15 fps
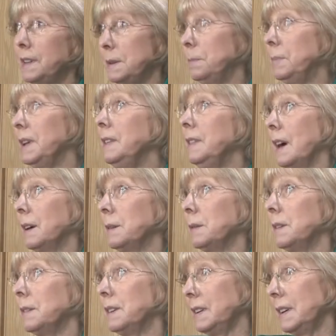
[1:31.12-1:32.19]
to be that
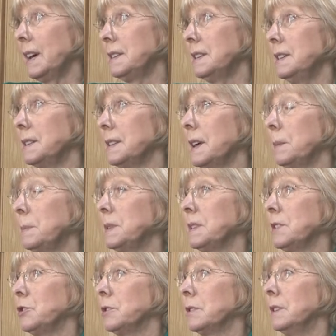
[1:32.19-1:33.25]
to get into that
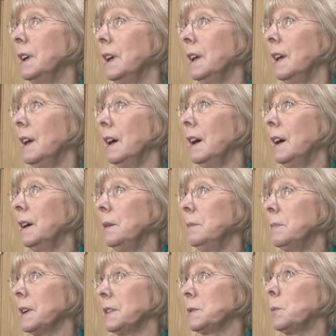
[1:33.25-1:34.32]
position.
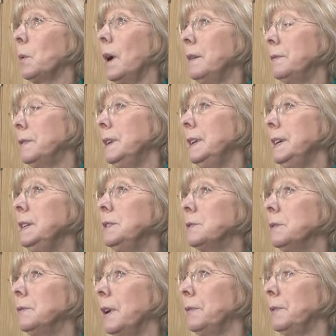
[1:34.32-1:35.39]
And that's what every
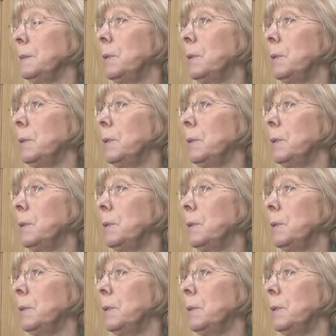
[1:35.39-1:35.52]
leader of every